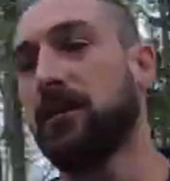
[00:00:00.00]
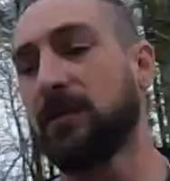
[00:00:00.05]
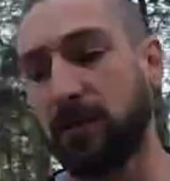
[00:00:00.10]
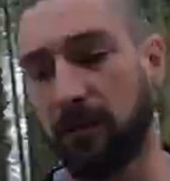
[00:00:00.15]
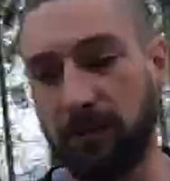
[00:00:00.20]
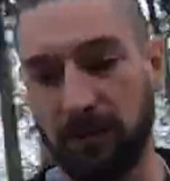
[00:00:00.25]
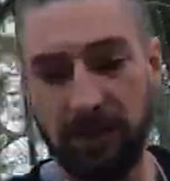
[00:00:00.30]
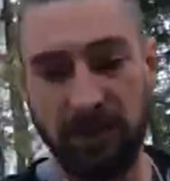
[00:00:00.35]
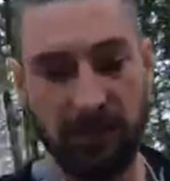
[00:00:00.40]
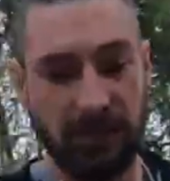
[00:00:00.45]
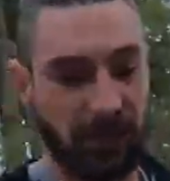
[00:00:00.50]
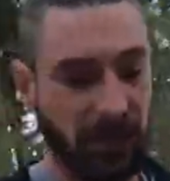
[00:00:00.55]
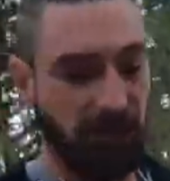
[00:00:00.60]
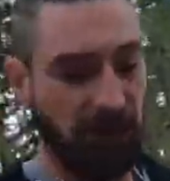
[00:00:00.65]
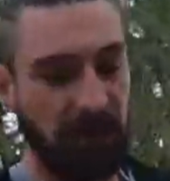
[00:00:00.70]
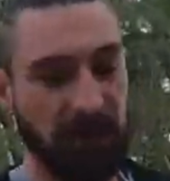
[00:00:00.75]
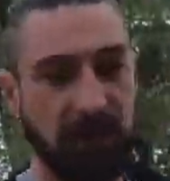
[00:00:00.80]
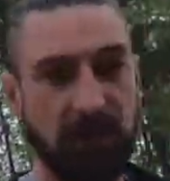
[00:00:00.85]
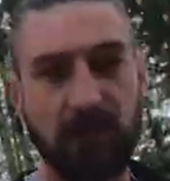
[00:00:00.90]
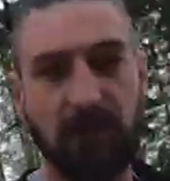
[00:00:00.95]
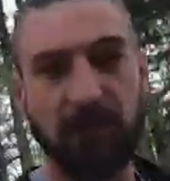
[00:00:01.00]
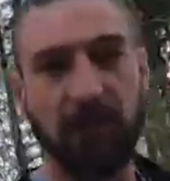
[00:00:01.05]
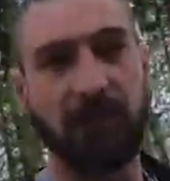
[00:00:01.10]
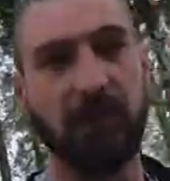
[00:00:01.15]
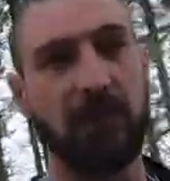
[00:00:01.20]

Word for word: Some of these trees.